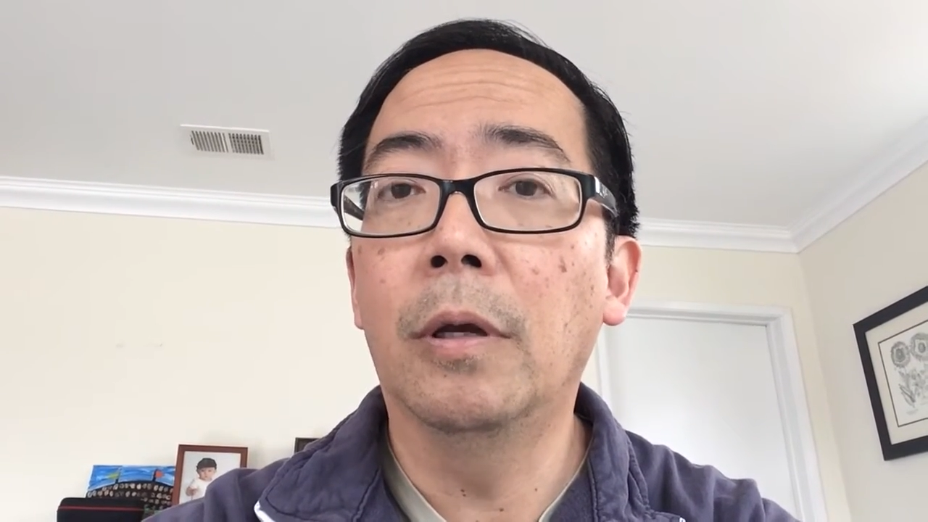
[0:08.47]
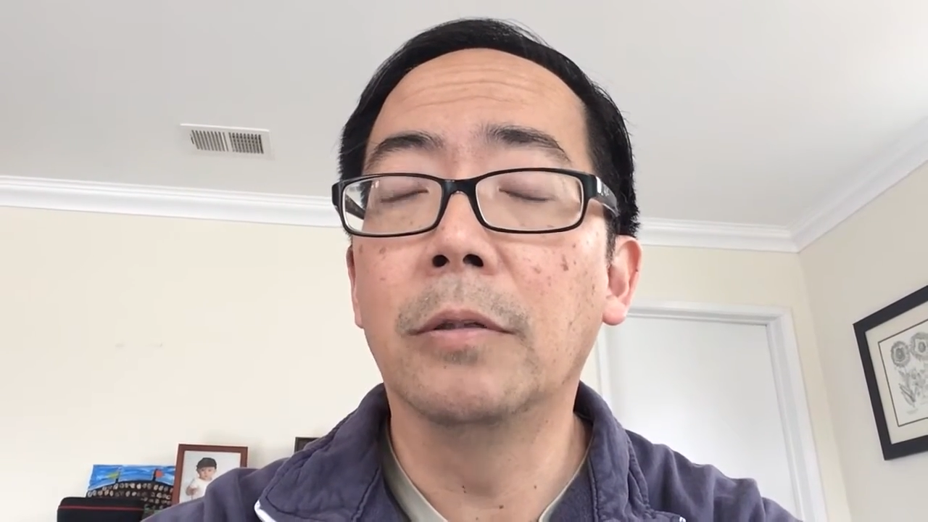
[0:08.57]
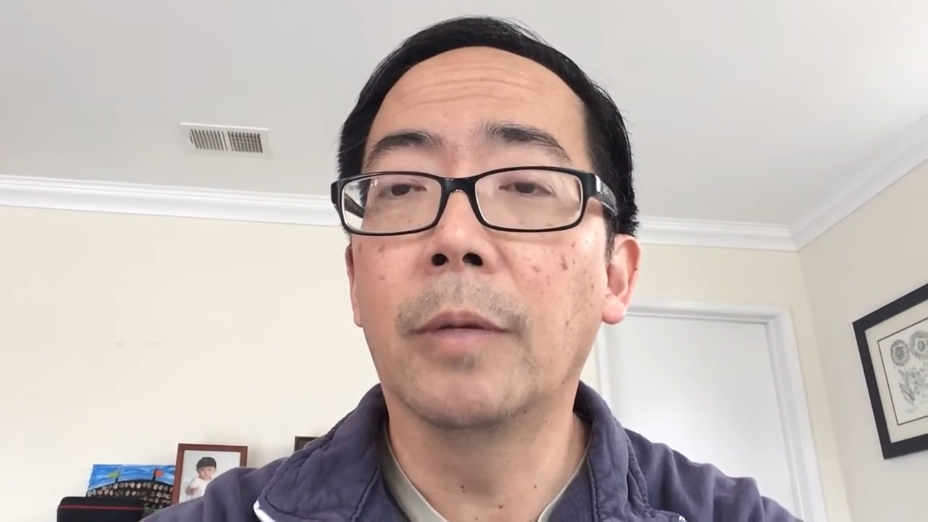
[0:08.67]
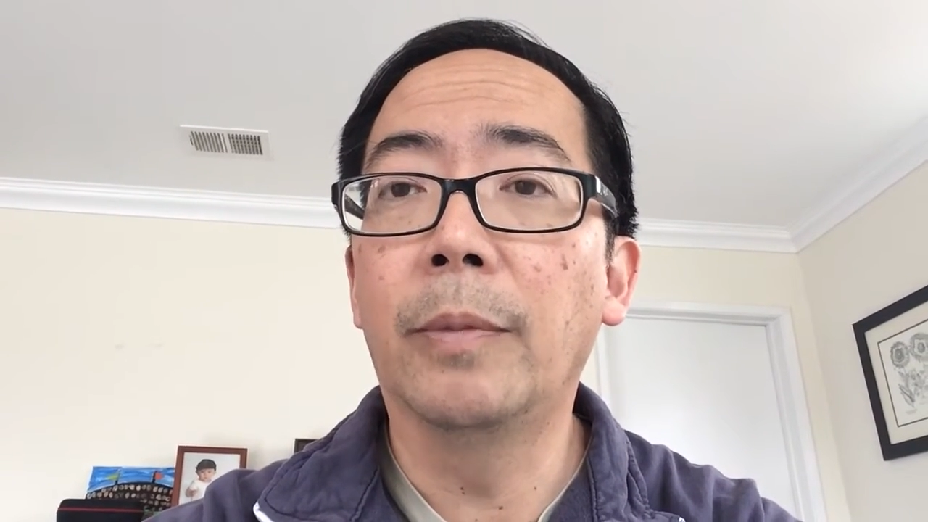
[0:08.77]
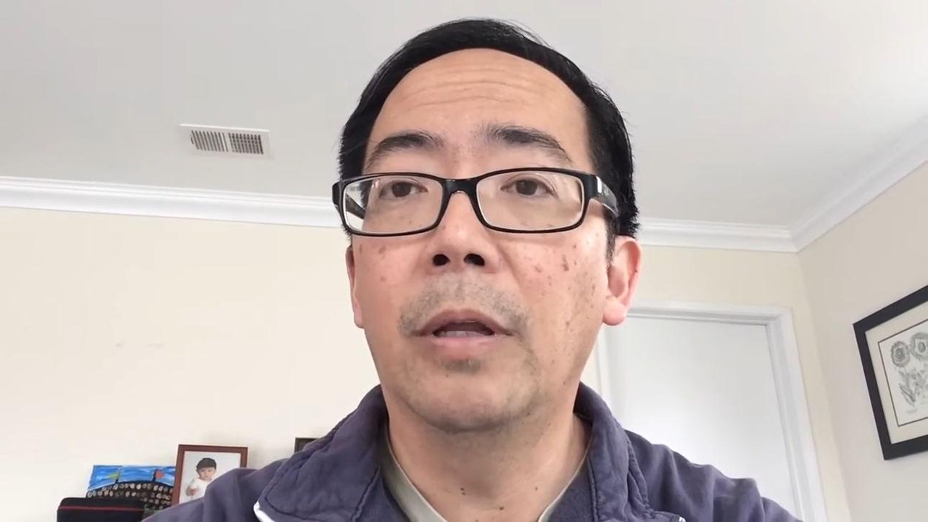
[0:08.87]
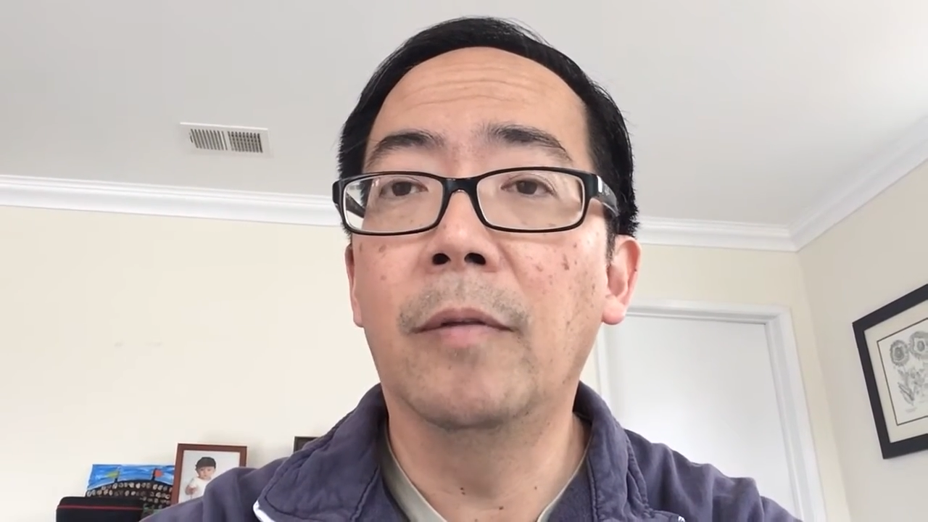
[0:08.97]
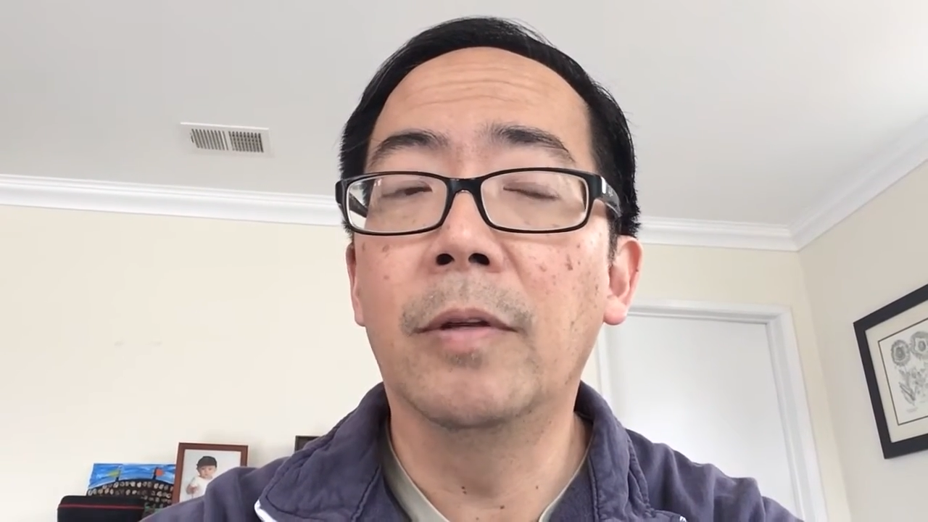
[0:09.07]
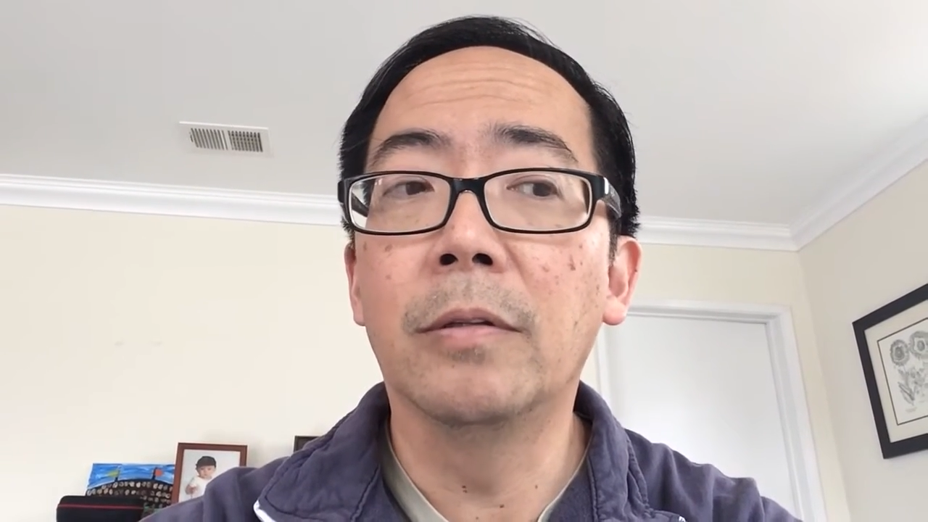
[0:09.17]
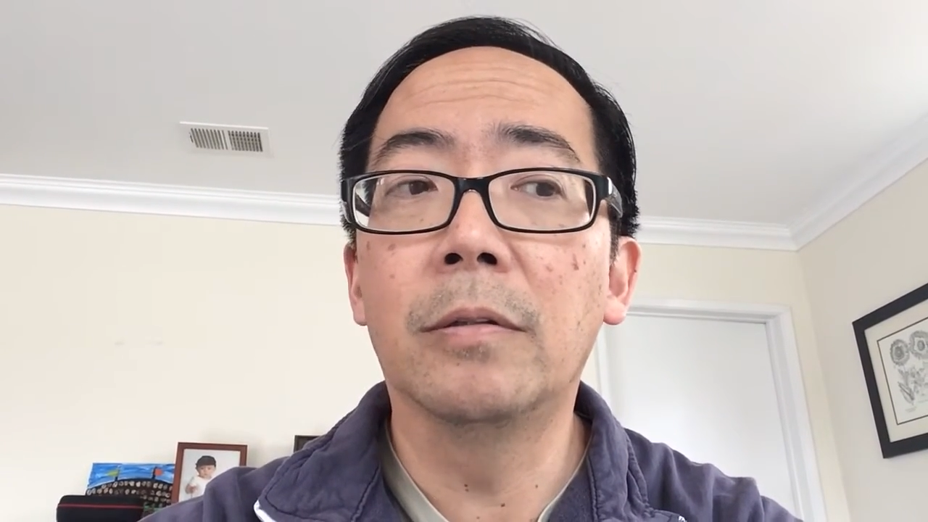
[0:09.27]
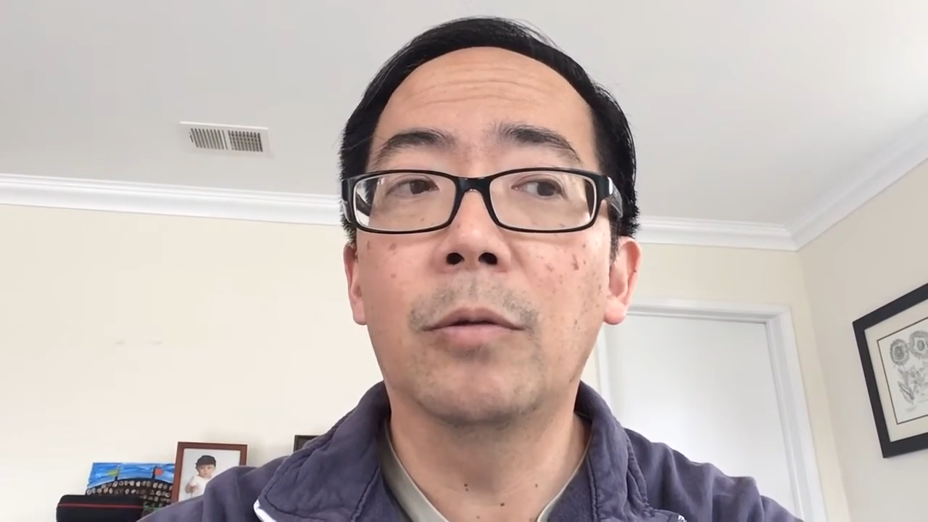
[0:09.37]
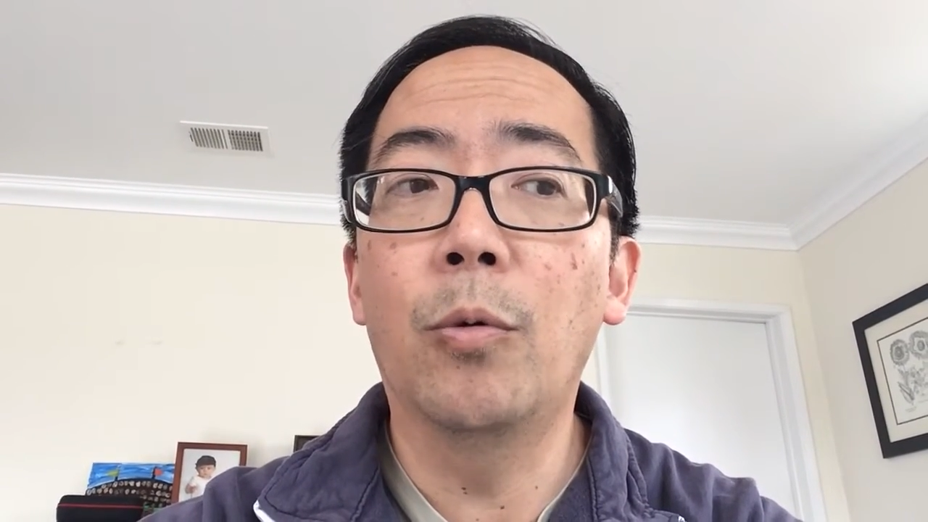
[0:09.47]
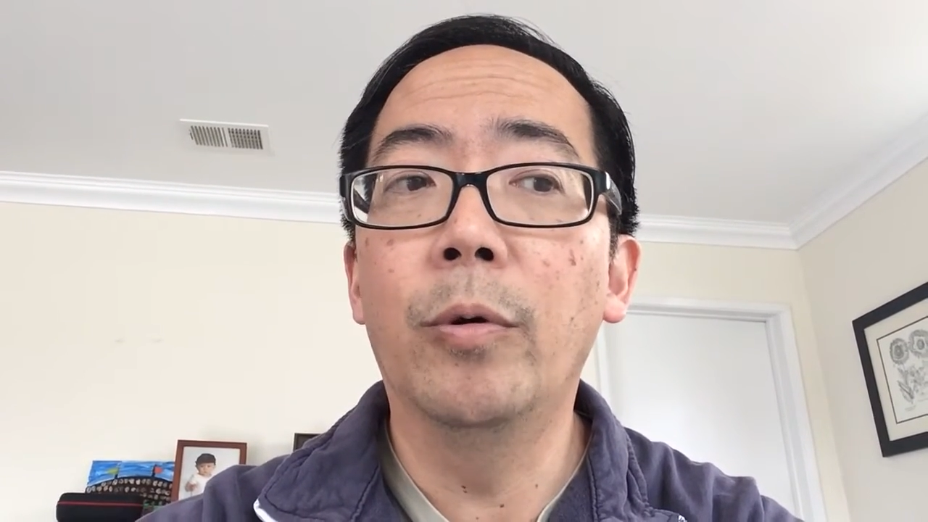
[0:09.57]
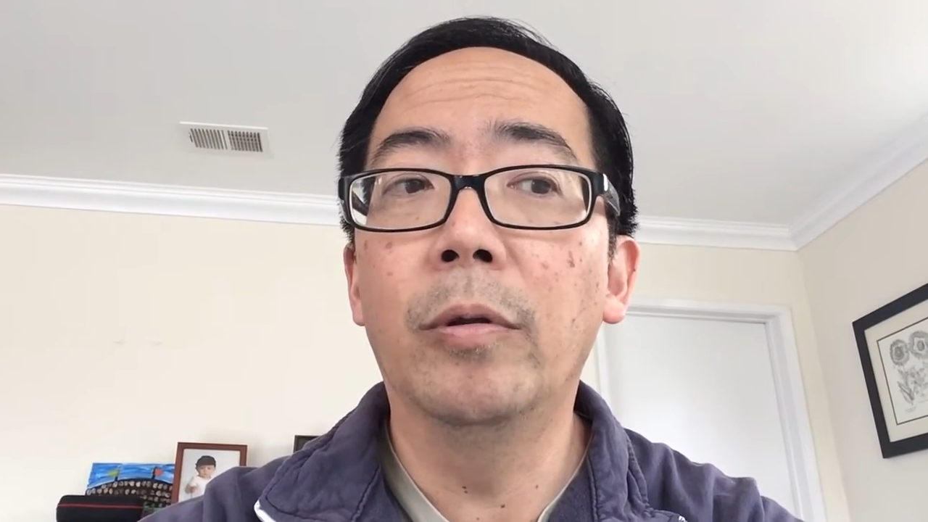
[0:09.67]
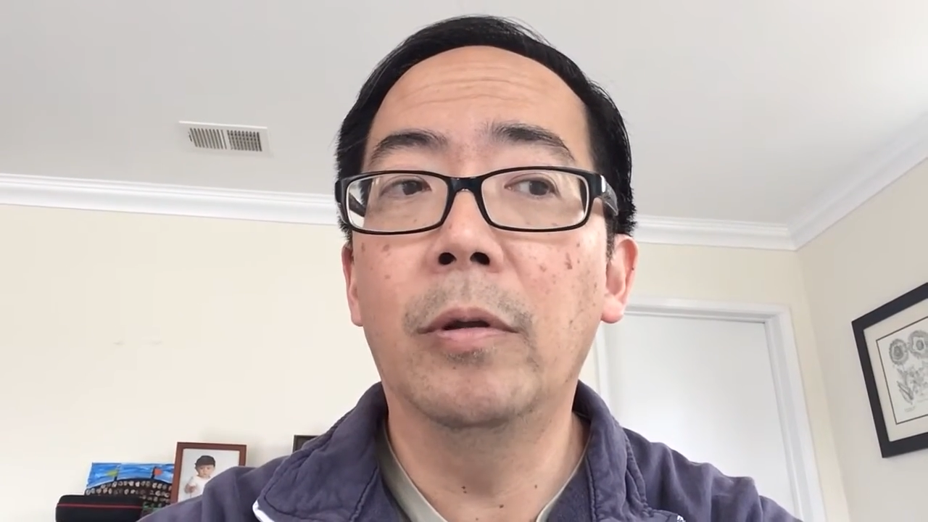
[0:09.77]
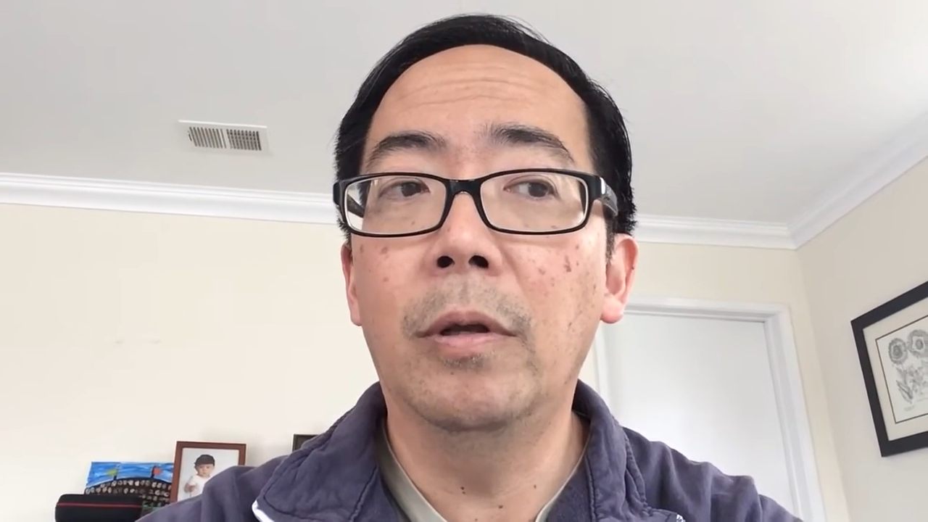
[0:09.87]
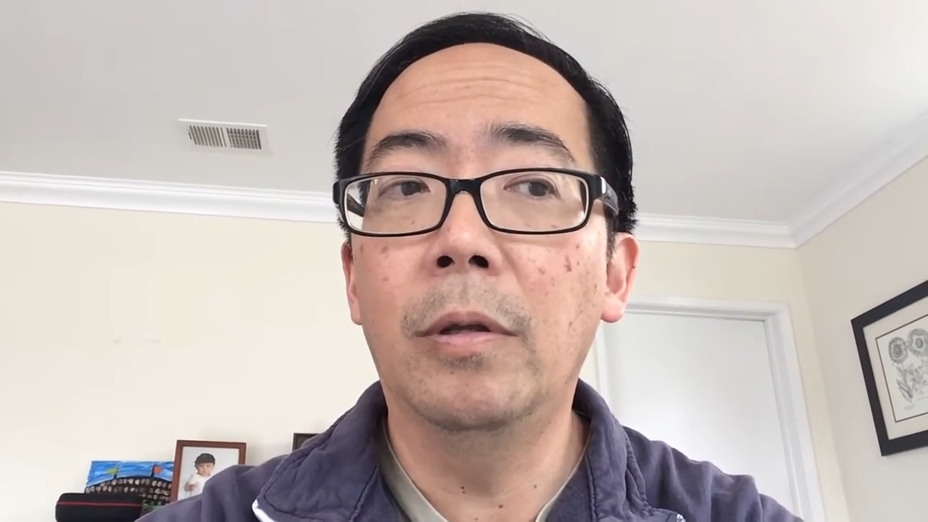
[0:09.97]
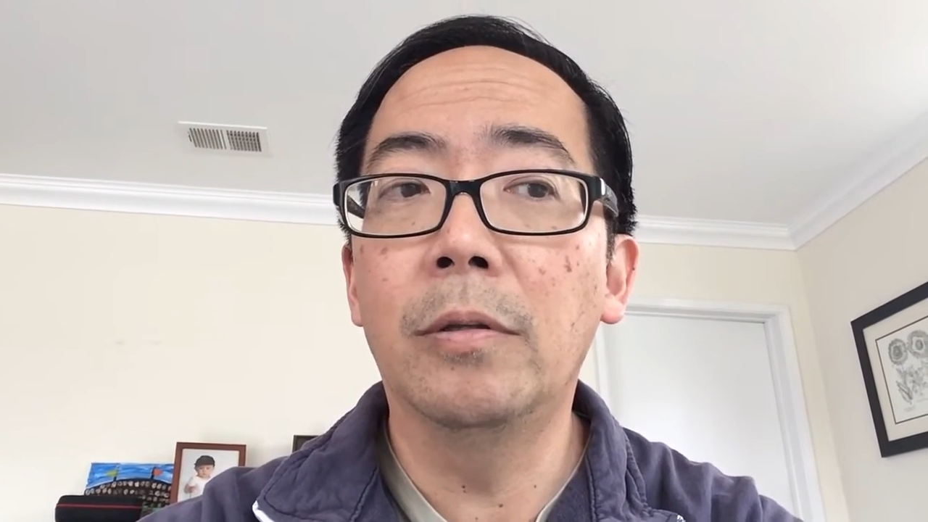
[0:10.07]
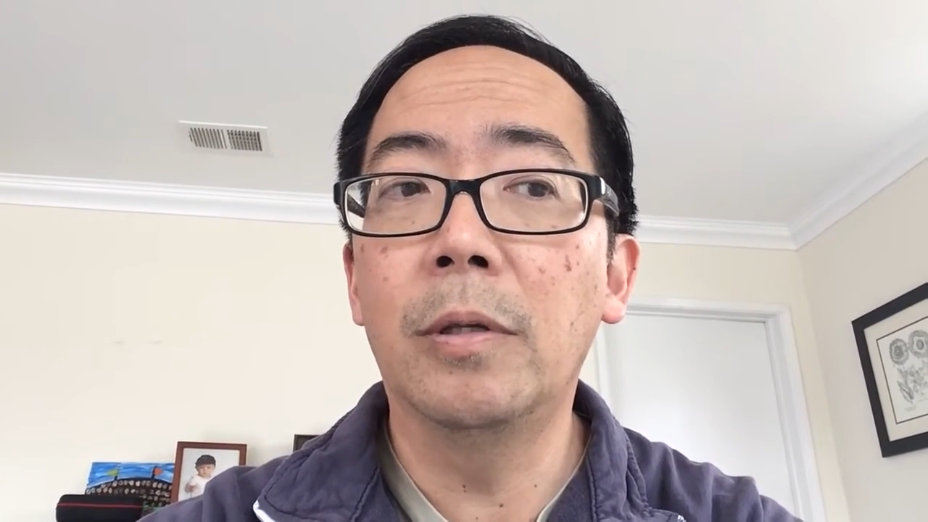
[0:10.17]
as updates of this quarantine